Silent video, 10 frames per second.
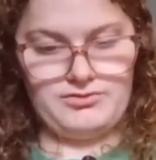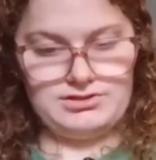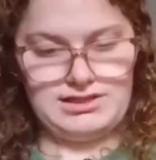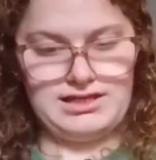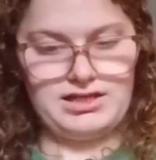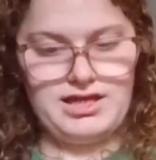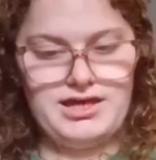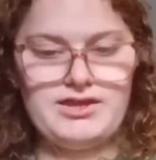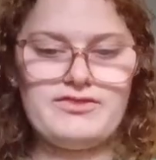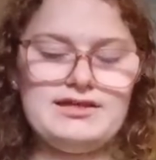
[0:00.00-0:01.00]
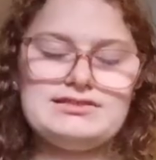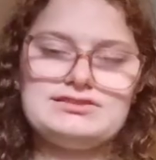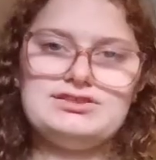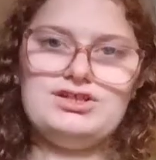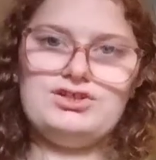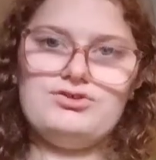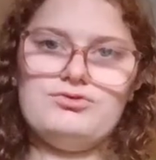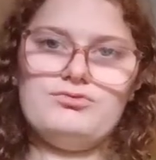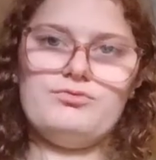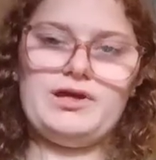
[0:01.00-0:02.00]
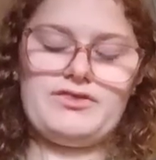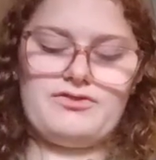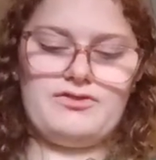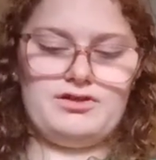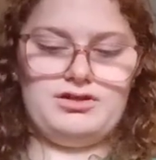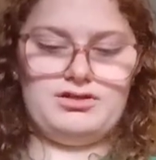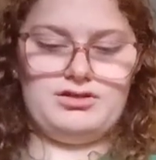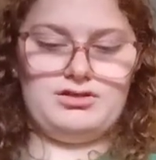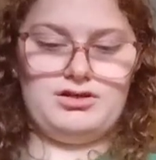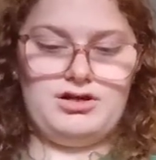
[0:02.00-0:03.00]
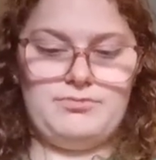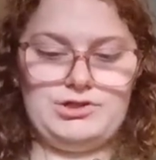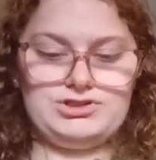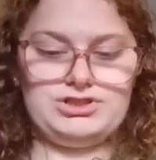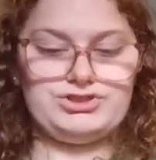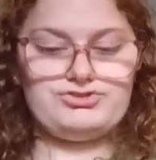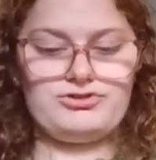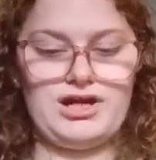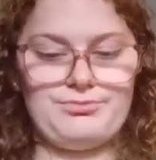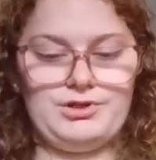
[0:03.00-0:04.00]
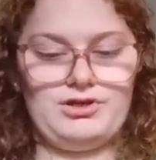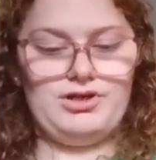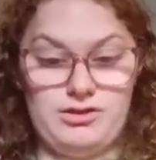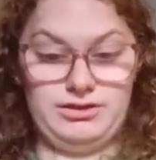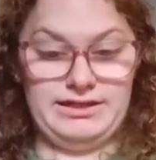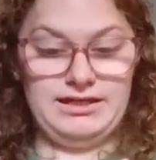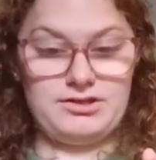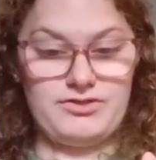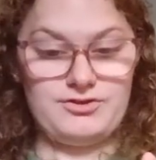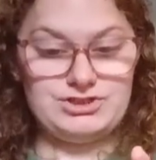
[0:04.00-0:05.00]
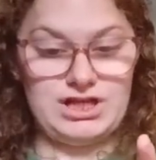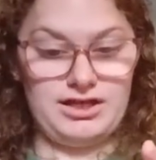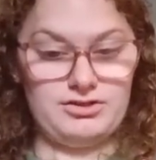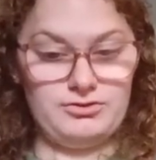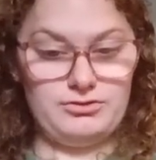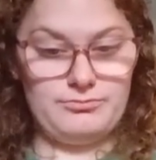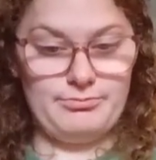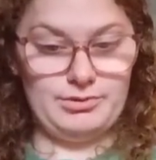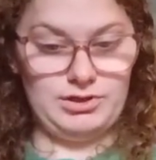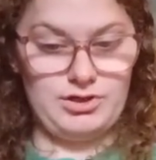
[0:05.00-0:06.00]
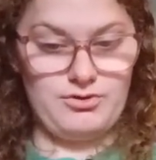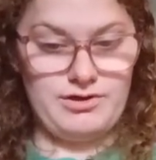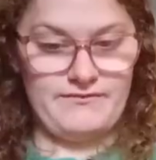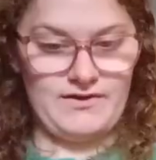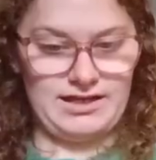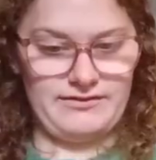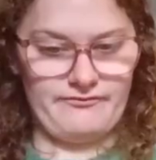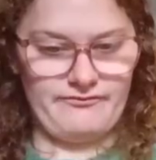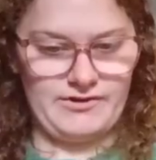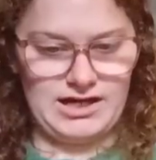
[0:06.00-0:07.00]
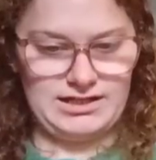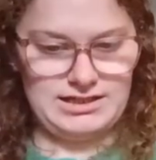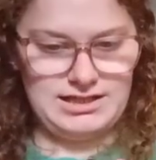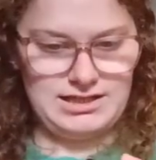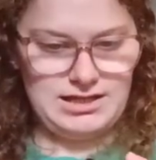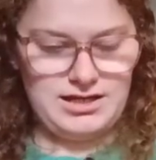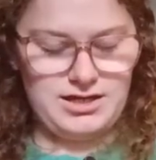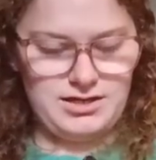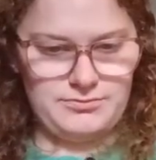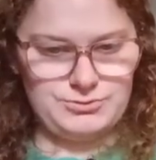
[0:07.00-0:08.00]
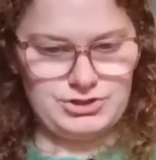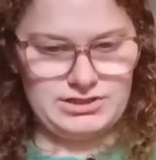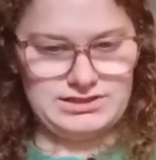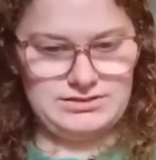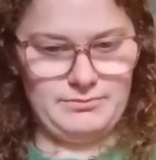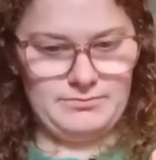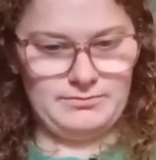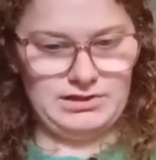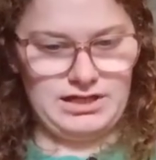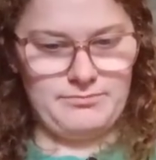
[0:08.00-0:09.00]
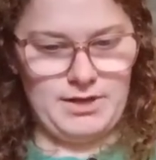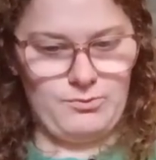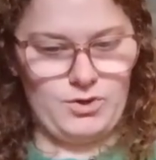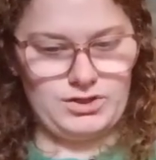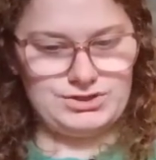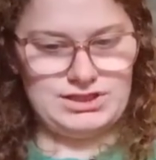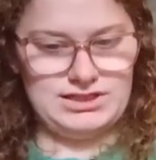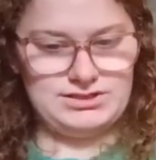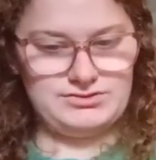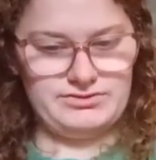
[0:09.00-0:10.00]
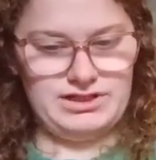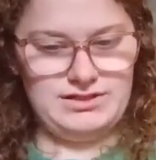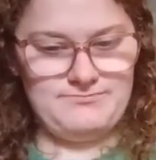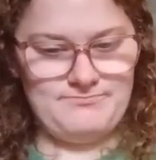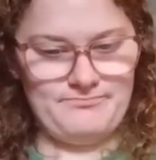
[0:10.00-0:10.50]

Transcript: was like, things to do with a bunch of scrap yarn. I'll link the channel below if I can find it. I'm sure it's in like my watch history.